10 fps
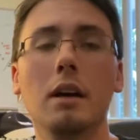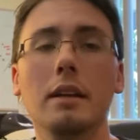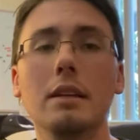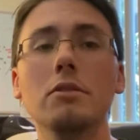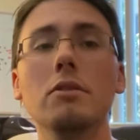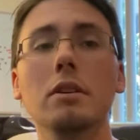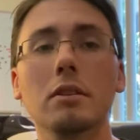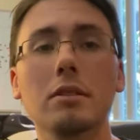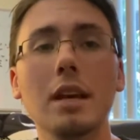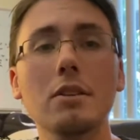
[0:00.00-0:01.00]
into your
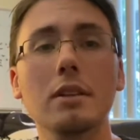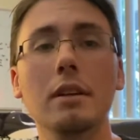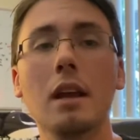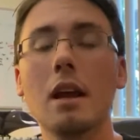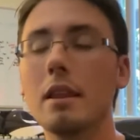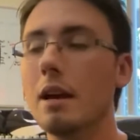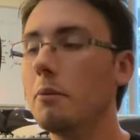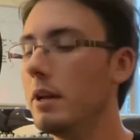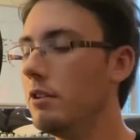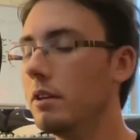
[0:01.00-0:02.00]
session. That
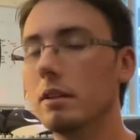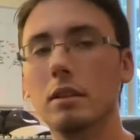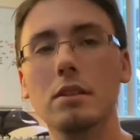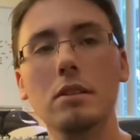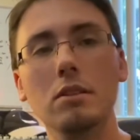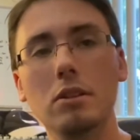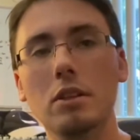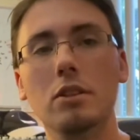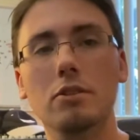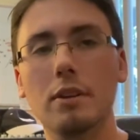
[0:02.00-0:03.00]
way you can listen to
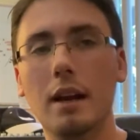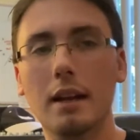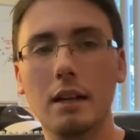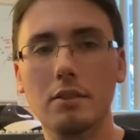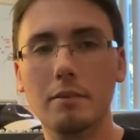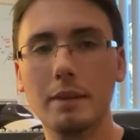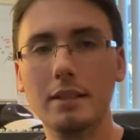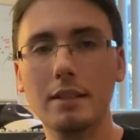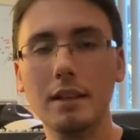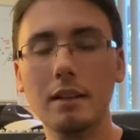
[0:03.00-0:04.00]
your track as you're
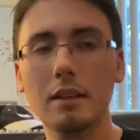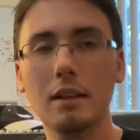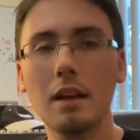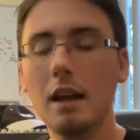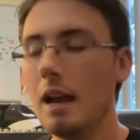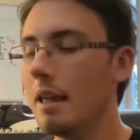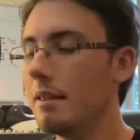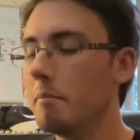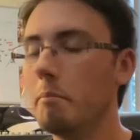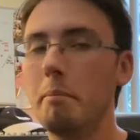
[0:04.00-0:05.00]
mixing and
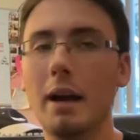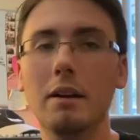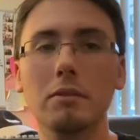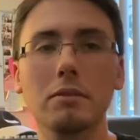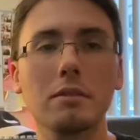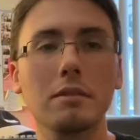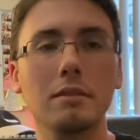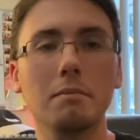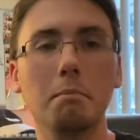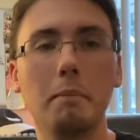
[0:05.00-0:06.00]
then bounce
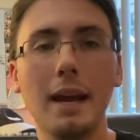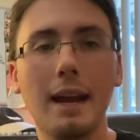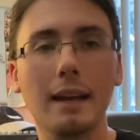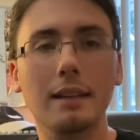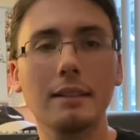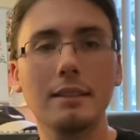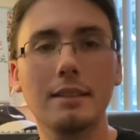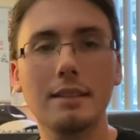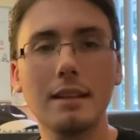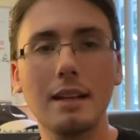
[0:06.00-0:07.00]
back to
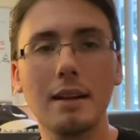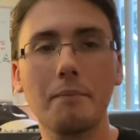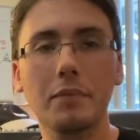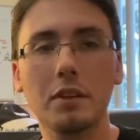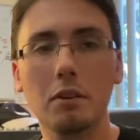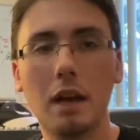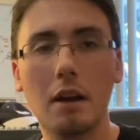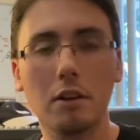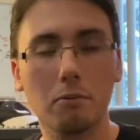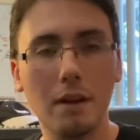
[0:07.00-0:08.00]
see how
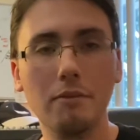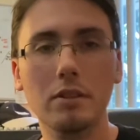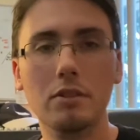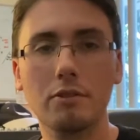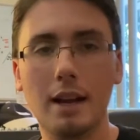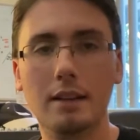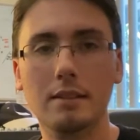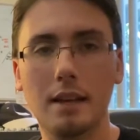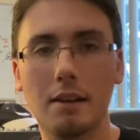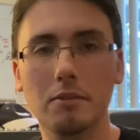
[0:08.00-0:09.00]
your reference track
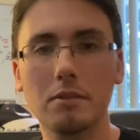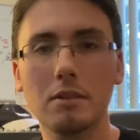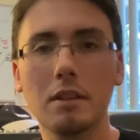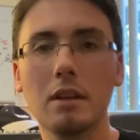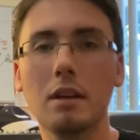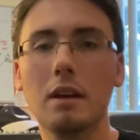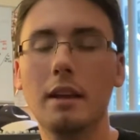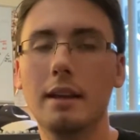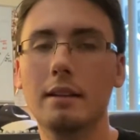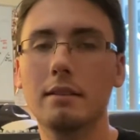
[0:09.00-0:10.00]
sounds.
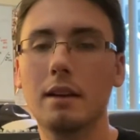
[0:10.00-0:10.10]
And